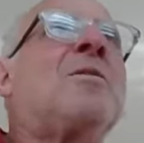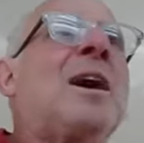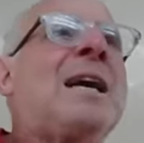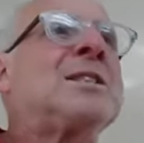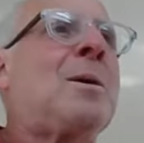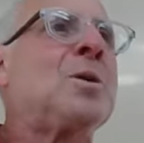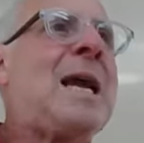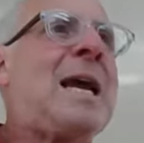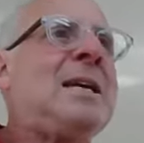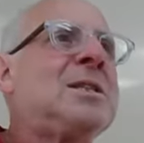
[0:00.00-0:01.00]
over the last couple of
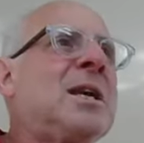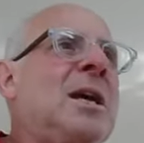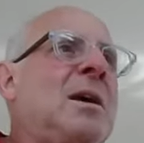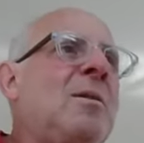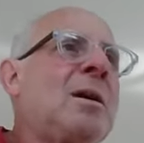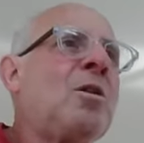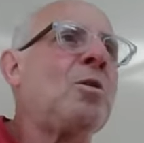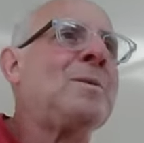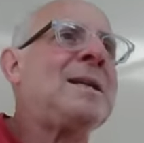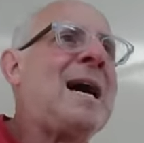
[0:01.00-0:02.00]
days.
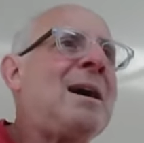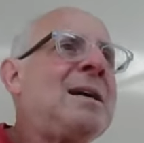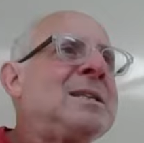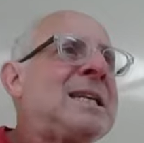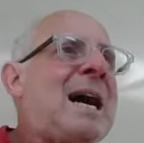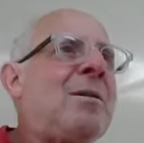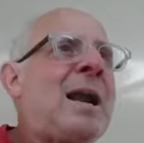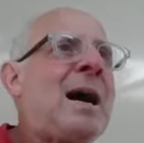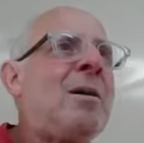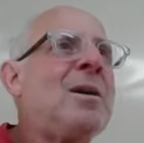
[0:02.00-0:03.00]
Goldman is
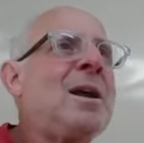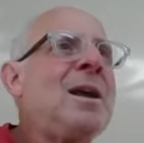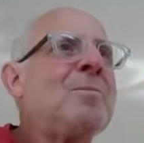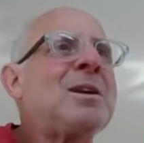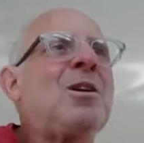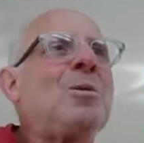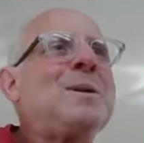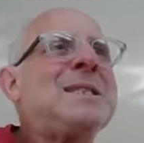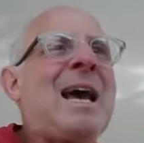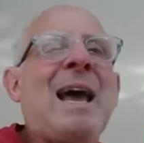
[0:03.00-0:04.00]
down now, but
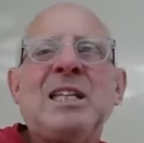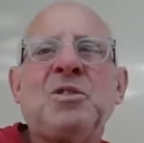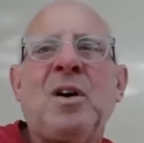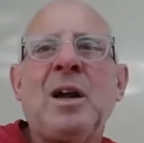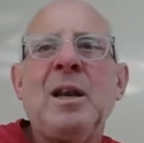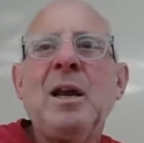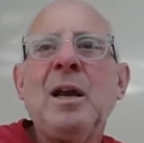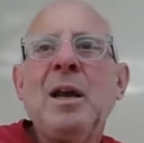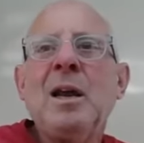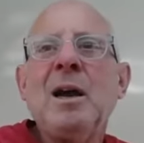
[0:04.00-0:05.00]
Goldman's a hedge fund.
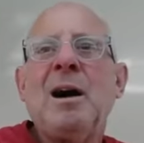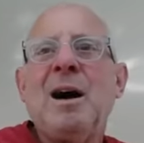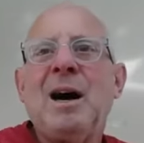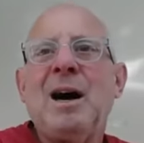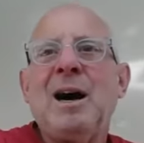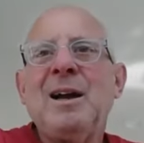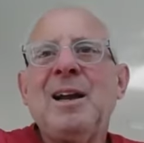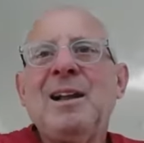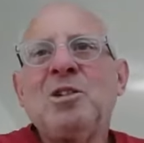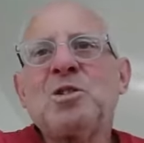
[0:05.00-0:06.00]

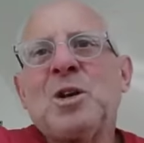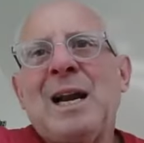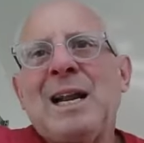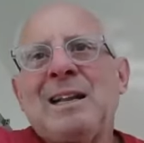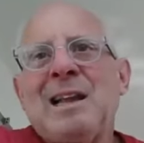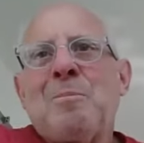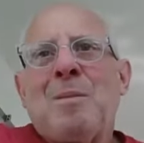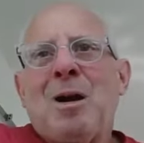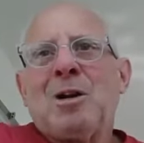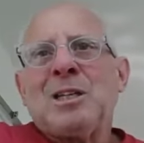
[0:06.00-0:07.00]
They're trying to get that
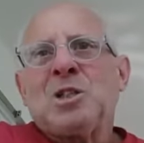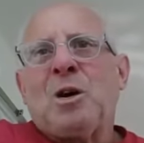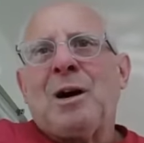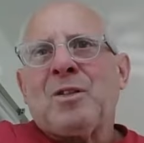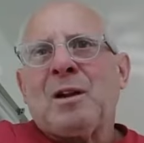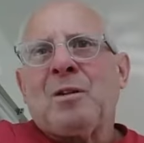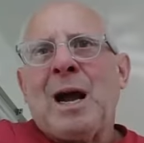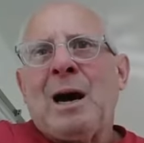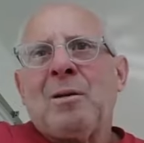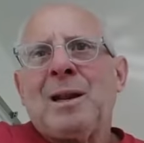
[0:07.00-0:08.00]
Marcus off the
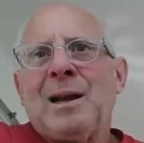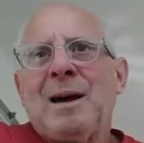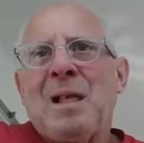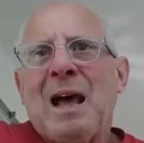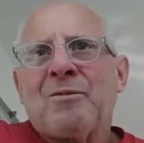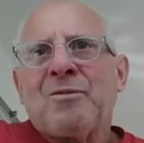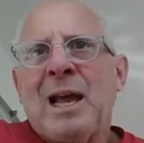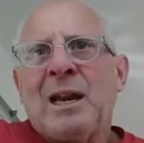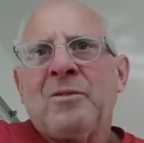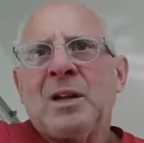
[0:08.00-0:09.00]
ground. I'm not a
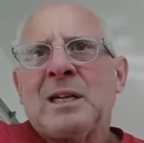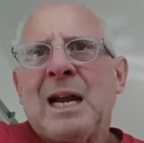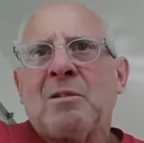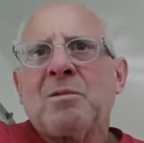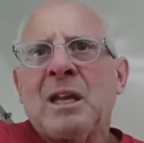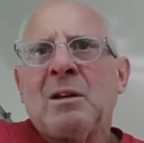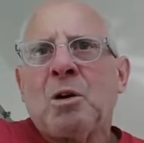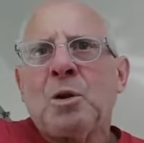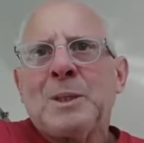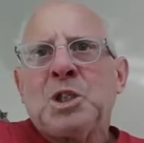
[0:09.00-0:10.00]
fan of it. I don't think
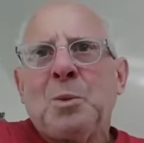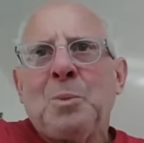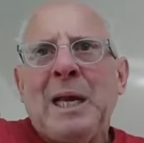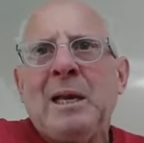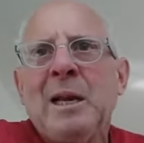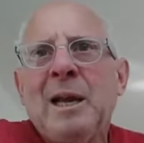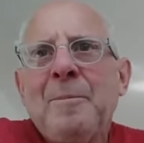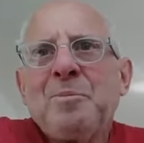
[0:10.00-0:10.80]
Goldman should be